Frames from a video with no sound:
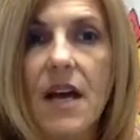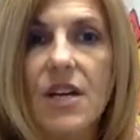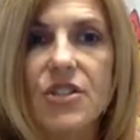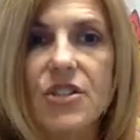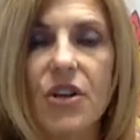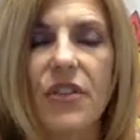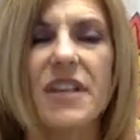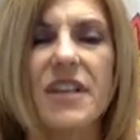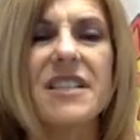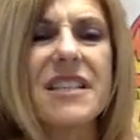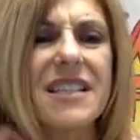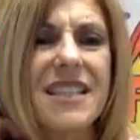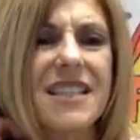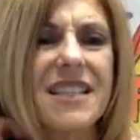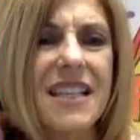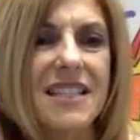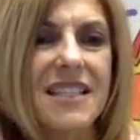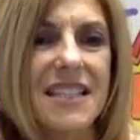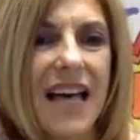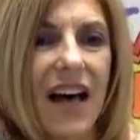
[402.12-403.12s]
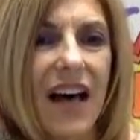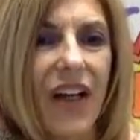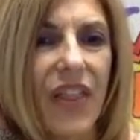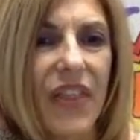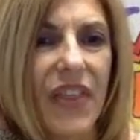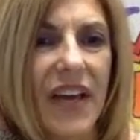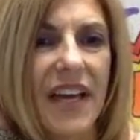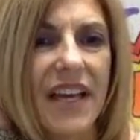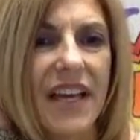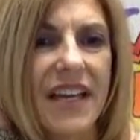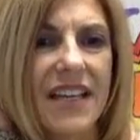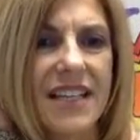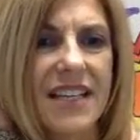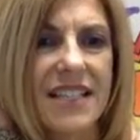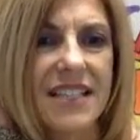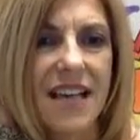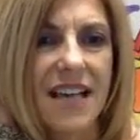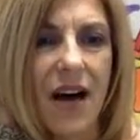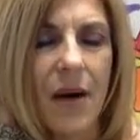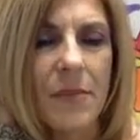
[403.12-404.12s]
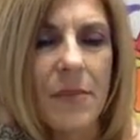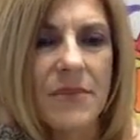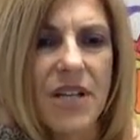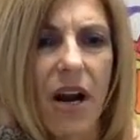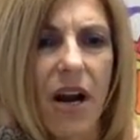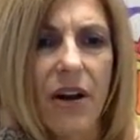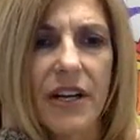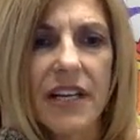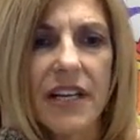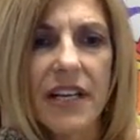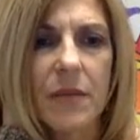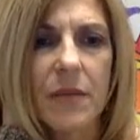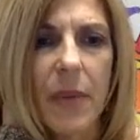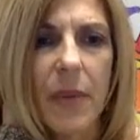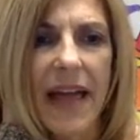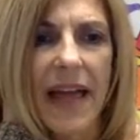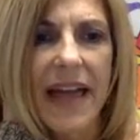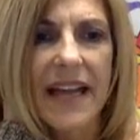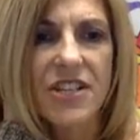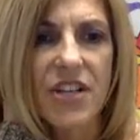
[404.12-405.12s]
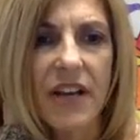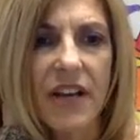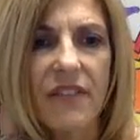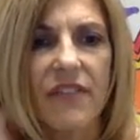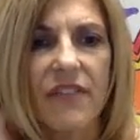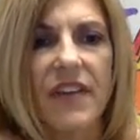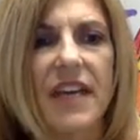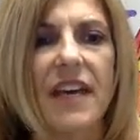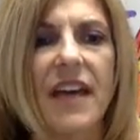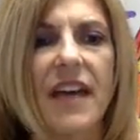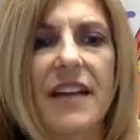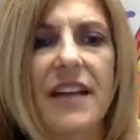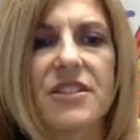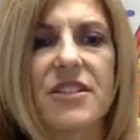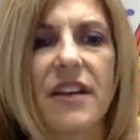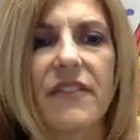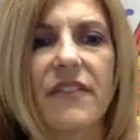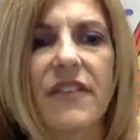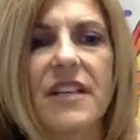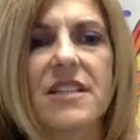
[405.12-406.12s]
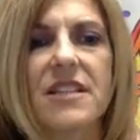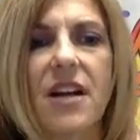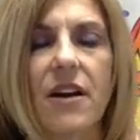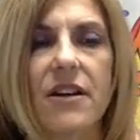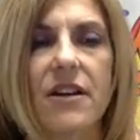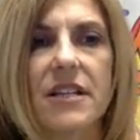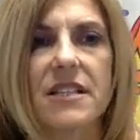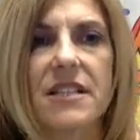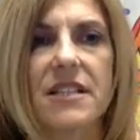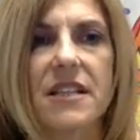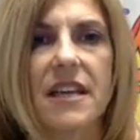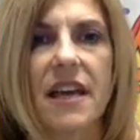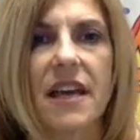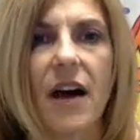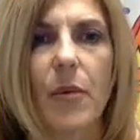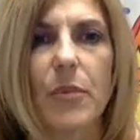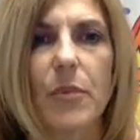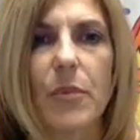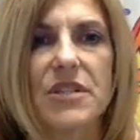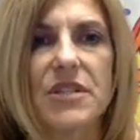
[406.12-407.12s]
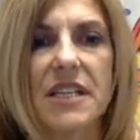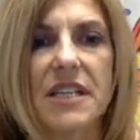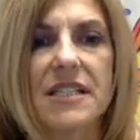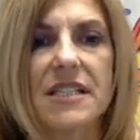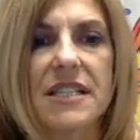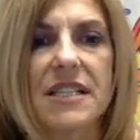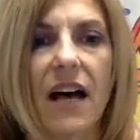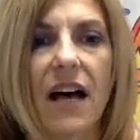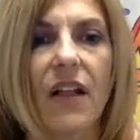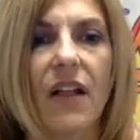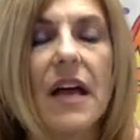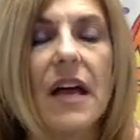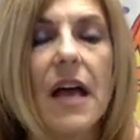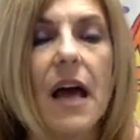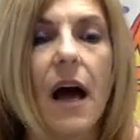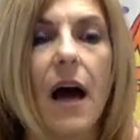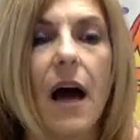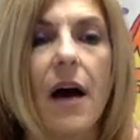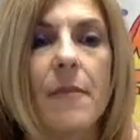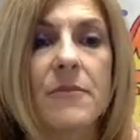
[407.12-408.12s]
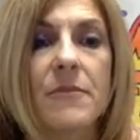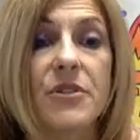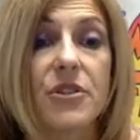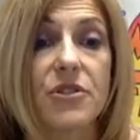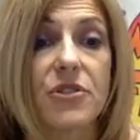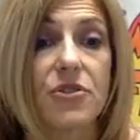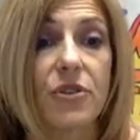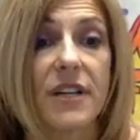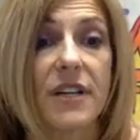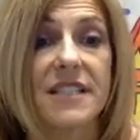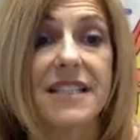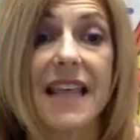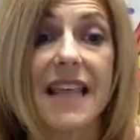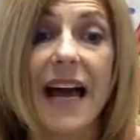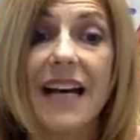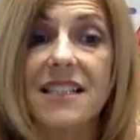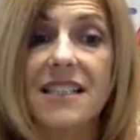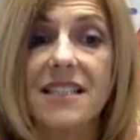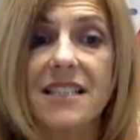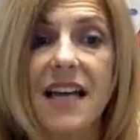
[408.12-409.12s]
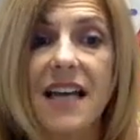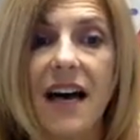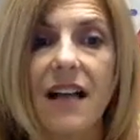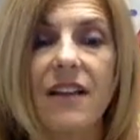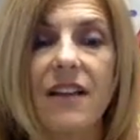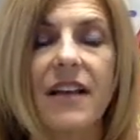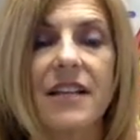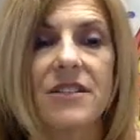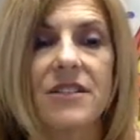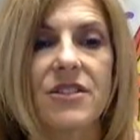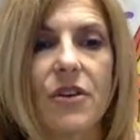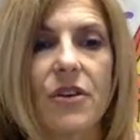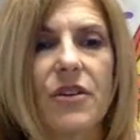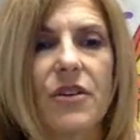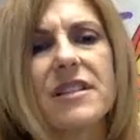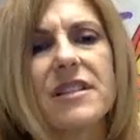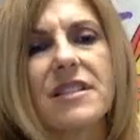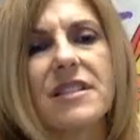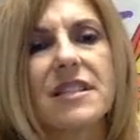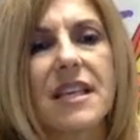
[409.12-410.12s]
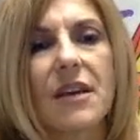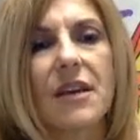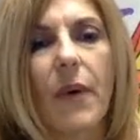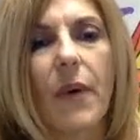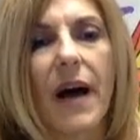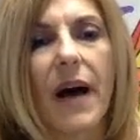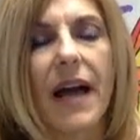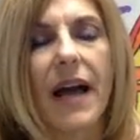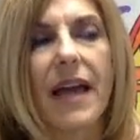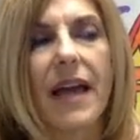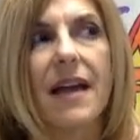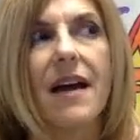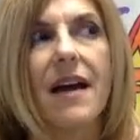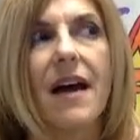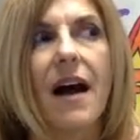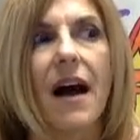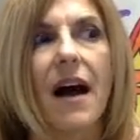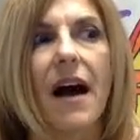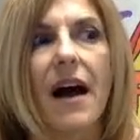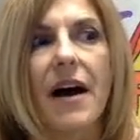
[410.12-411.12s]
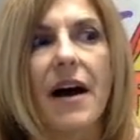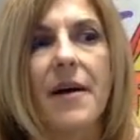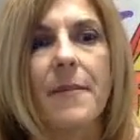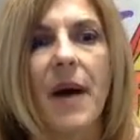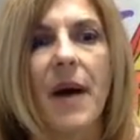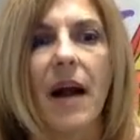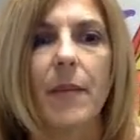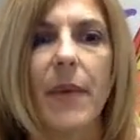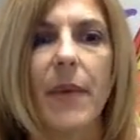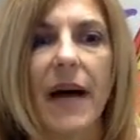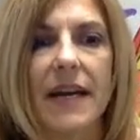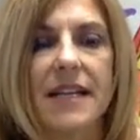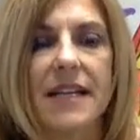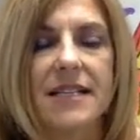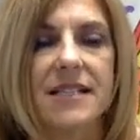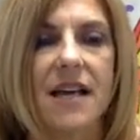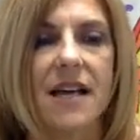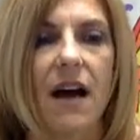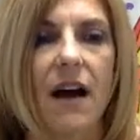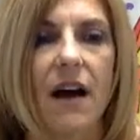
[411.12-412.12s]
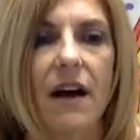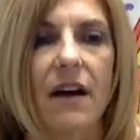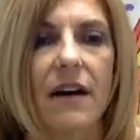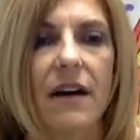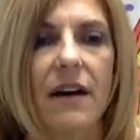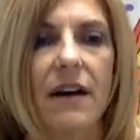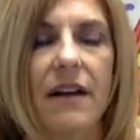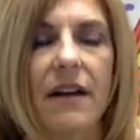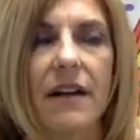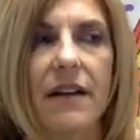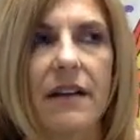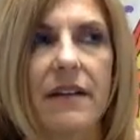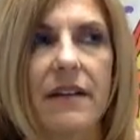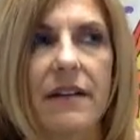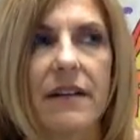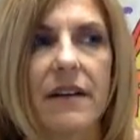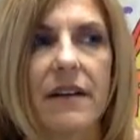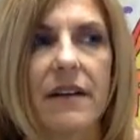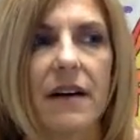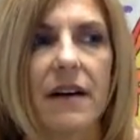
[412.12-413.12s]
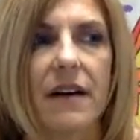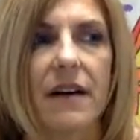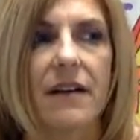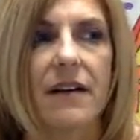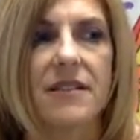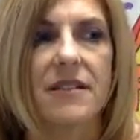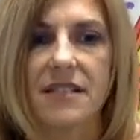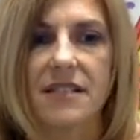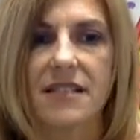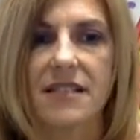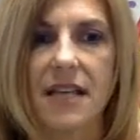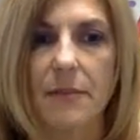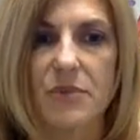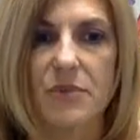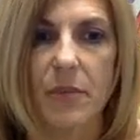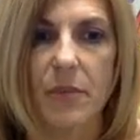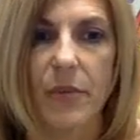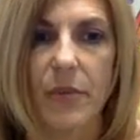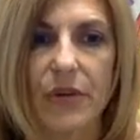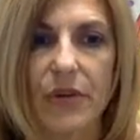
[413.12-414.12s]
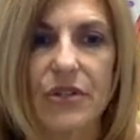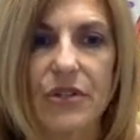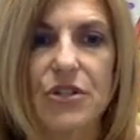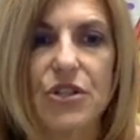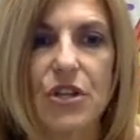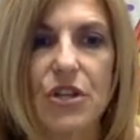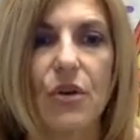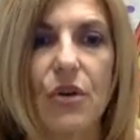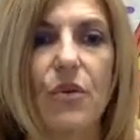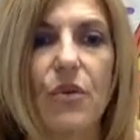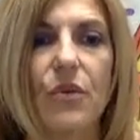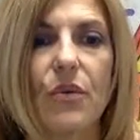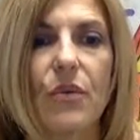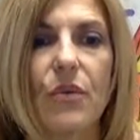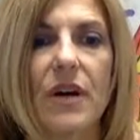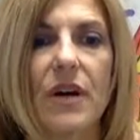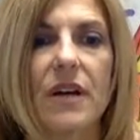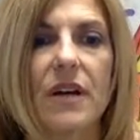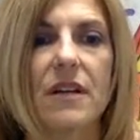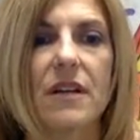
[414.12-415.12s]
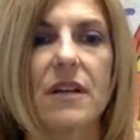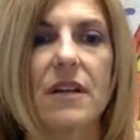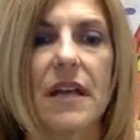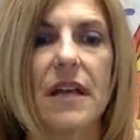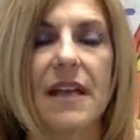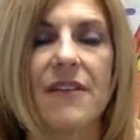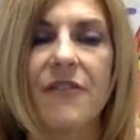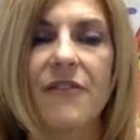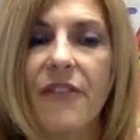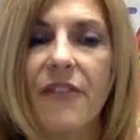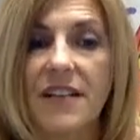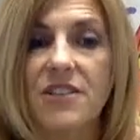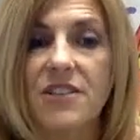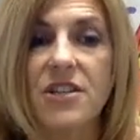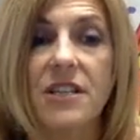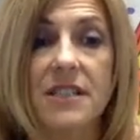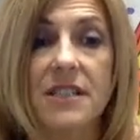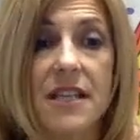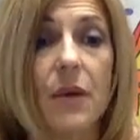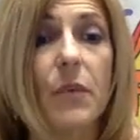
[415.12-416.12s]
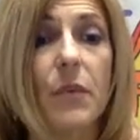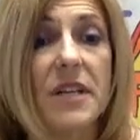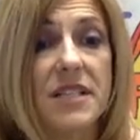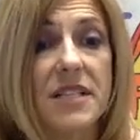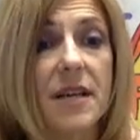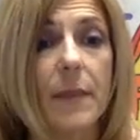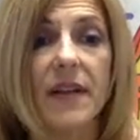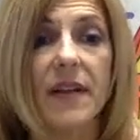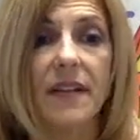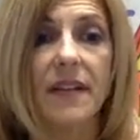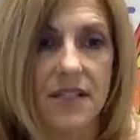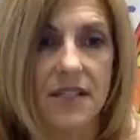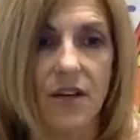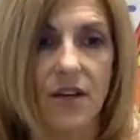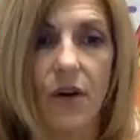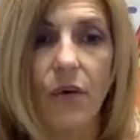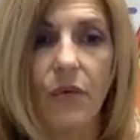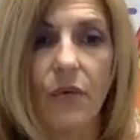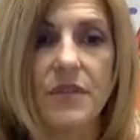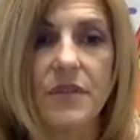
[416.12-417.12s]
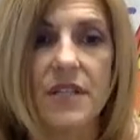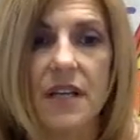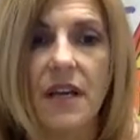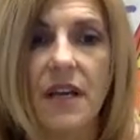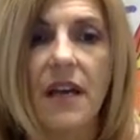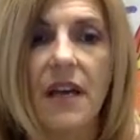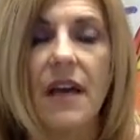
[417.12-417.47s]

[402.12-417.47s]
So this is the cell that is targeted by HIV. HIV targets the helper T cell, destroys that cell, and so you can see why our bodies are susceptible to infections that we typically don't